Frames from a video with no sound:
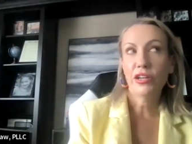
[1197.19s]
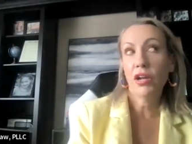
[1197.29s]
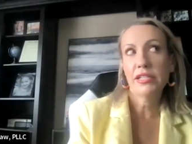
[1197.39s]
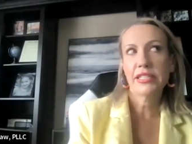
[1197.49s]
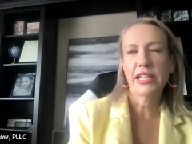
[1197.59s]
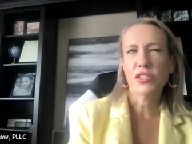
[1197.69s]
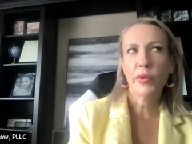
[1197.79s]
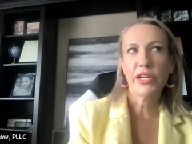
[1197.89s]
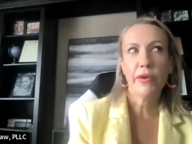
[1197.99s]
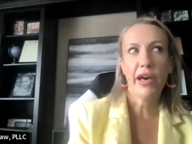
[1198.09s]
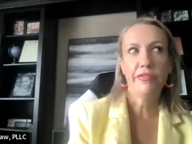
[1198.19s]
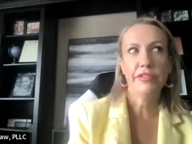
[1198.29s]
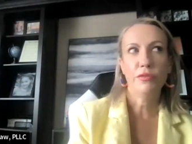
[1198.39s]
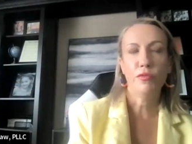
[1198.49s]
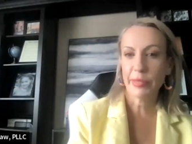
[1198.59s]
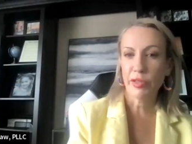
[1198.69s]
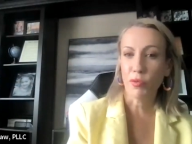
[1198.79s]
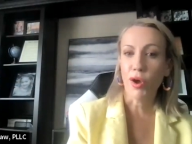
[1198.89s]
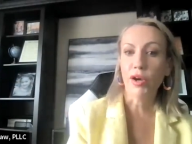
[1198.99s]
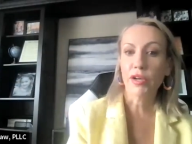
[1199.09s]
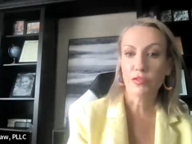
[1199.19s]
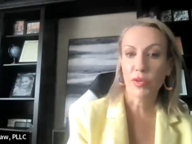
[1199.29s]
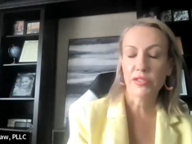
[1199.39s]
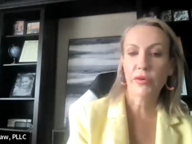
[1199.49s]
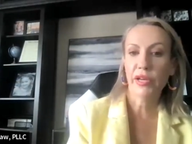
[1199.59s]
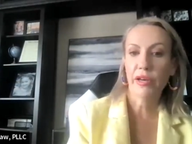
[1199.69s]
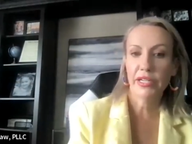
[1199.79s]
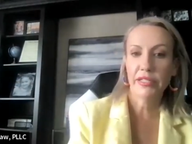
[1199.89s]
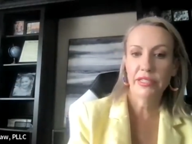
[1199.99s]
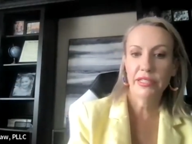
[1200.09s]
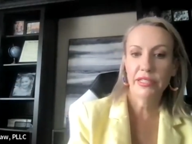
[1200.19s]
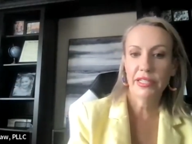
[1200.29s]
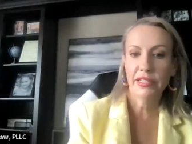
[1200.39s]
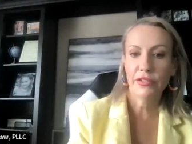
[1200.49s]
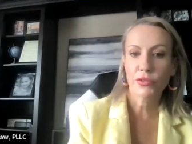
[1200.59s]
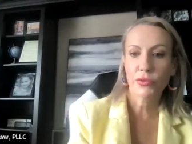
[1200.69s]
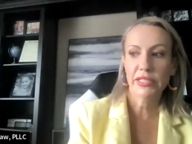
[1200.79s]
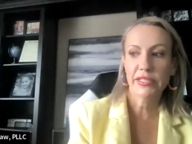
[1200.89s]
honestly, that's where you have to, some of the wrongs of what's going on in the school